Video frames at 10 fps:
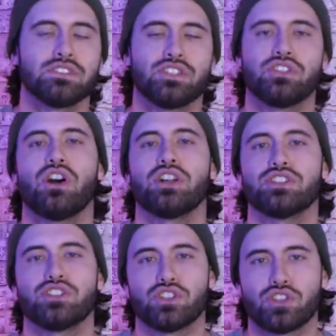
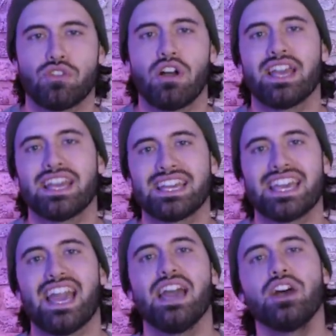decided to try and
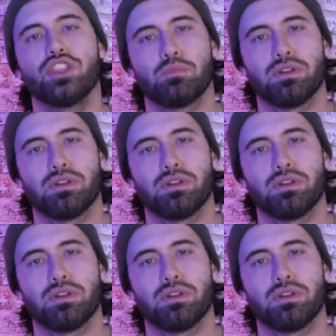get the